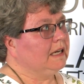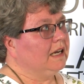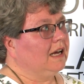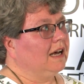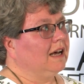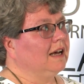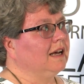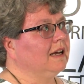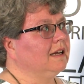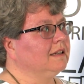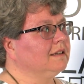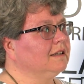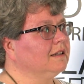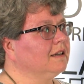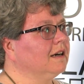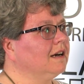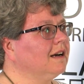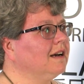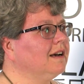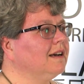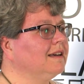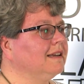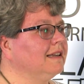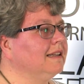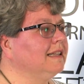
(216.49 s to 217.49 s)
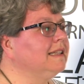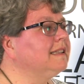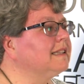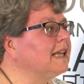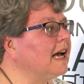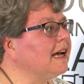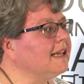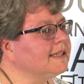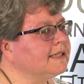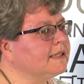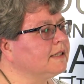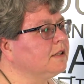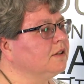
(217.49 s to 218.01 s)
and it
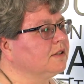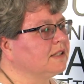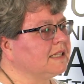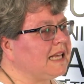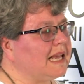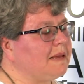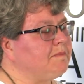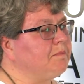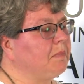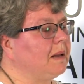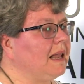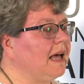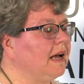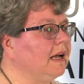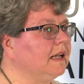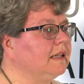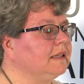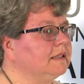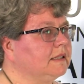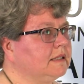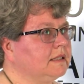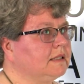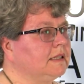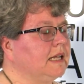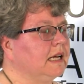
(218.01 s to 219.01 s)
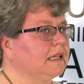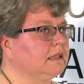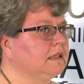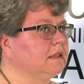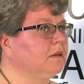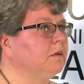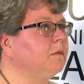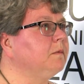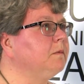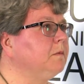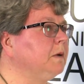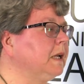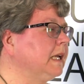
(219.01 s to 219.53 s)
has the same plants
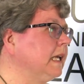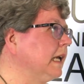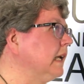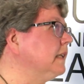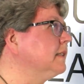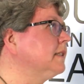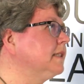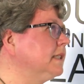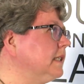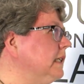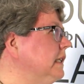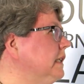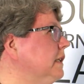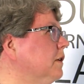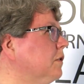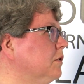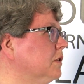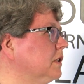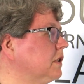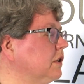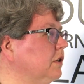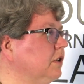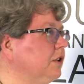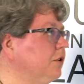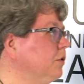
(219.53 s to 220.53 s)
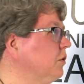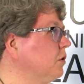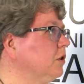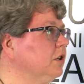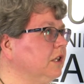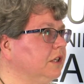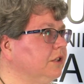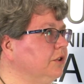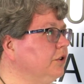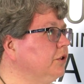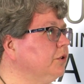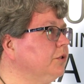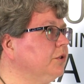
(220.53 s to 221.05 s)
that we can see also in
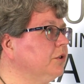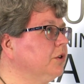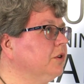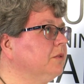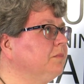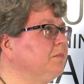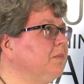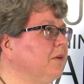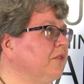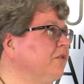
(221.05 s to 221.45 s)
Northern Europe.